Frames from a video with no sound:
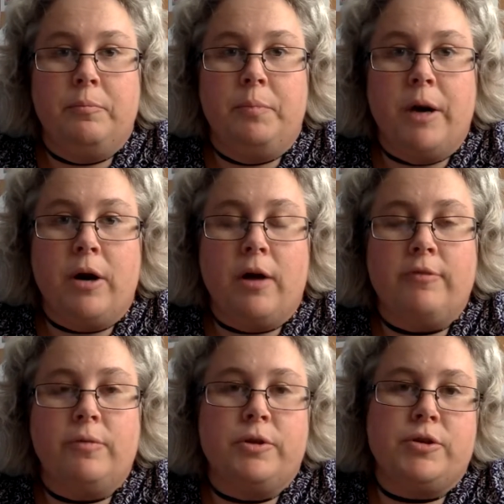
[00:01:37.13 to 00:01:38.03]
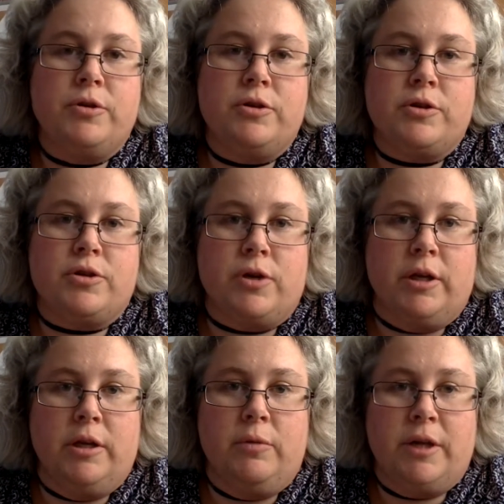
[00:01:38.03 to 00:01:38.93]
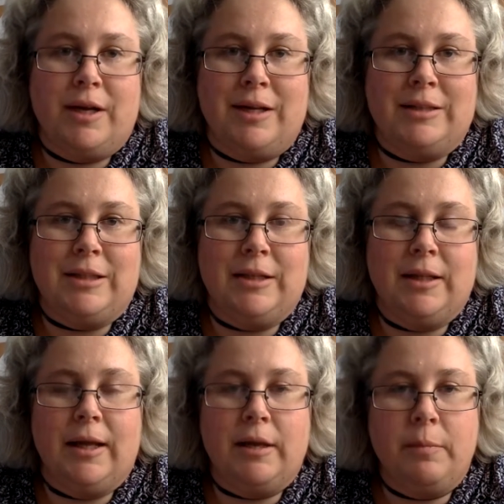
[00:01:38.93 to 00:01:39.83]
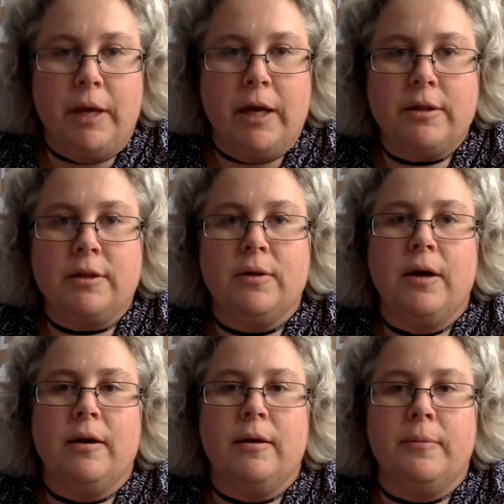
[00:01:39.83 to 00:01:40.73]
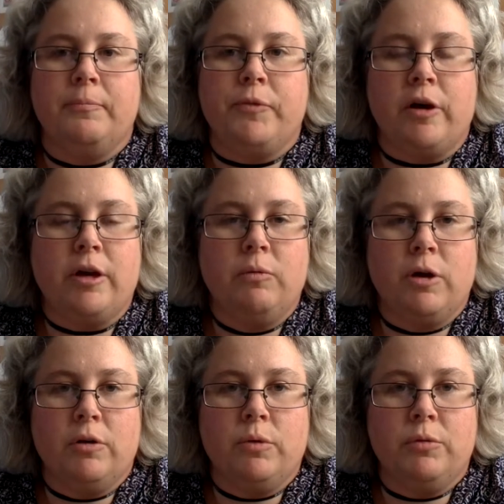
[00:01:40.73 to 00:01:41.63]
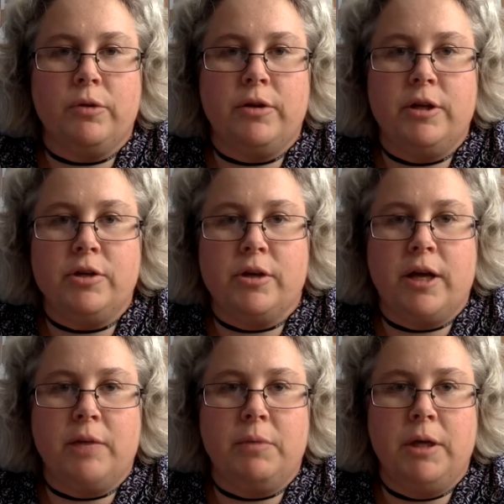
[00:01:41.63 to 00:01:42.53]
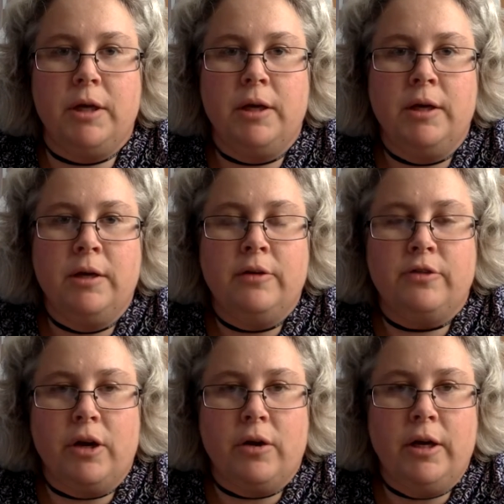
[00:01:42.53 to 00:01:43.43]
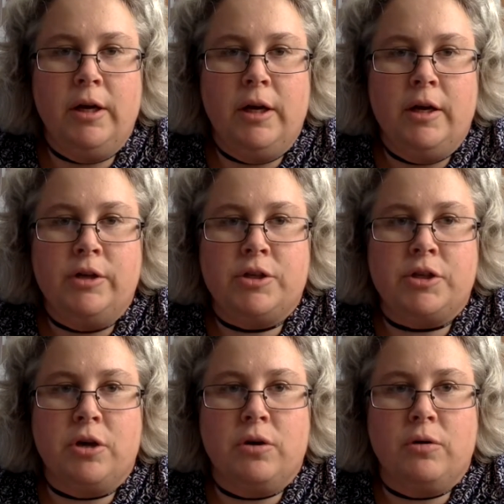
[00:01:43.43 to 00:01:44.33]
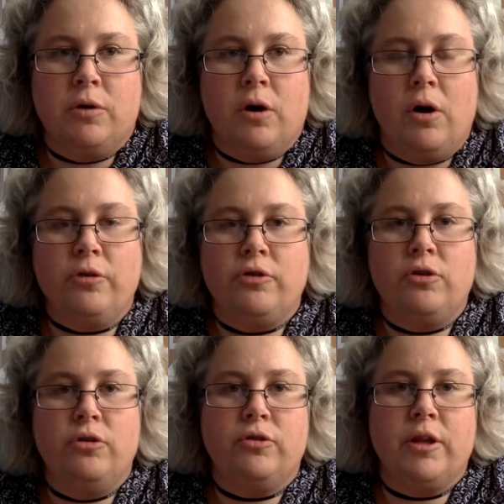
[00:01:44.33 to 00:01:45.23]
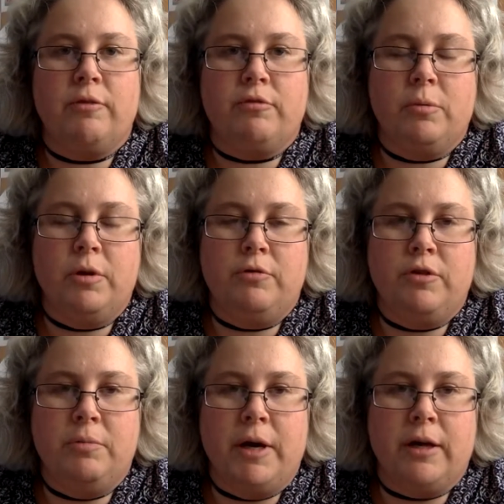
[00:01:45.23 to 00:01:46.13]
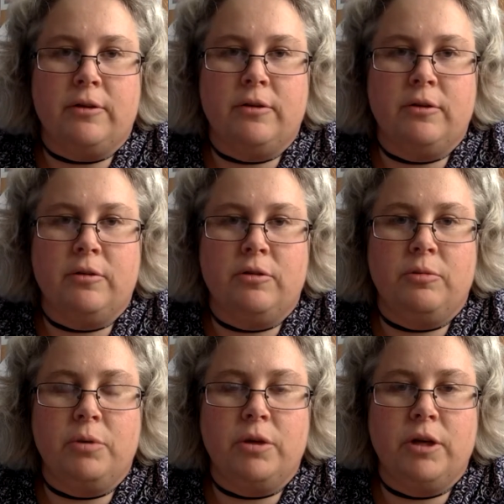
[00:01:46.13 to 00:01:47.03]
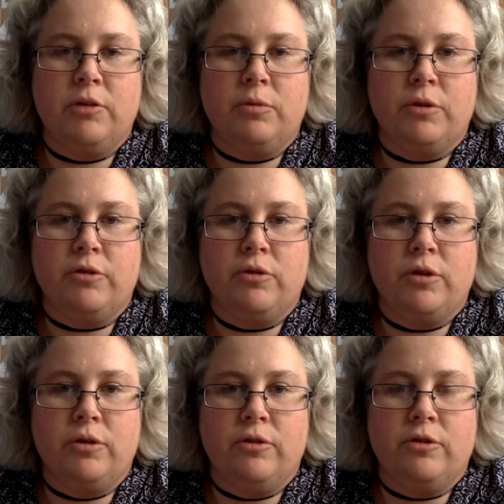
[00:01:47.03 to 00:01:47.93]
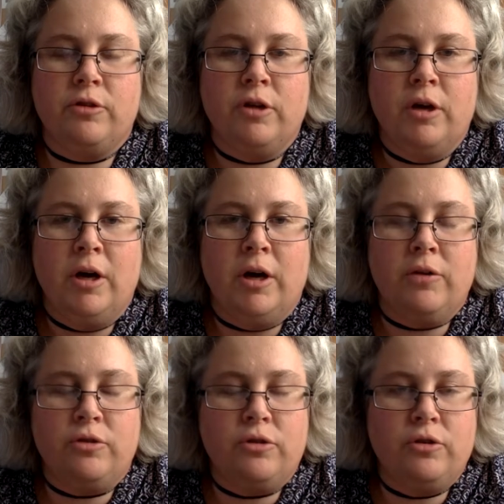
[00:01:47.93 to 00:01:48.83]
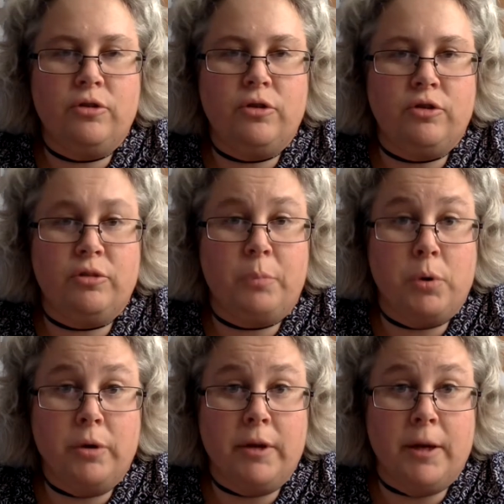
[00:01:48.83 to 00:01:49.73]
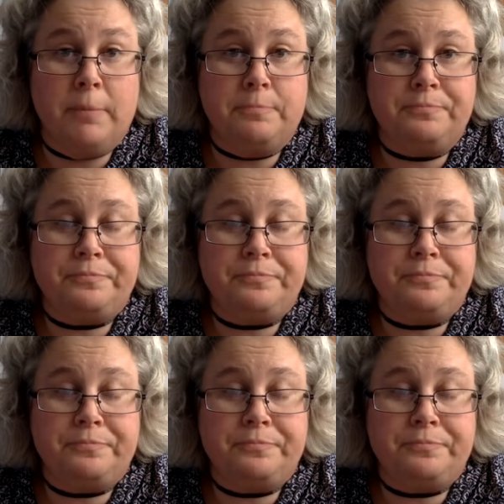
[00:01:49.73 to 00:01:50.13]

But often, when students are struggling with a content like math, talking one on one with the teacher can be scary. So, also using that formative feedback to put kids with students, other students who can support them,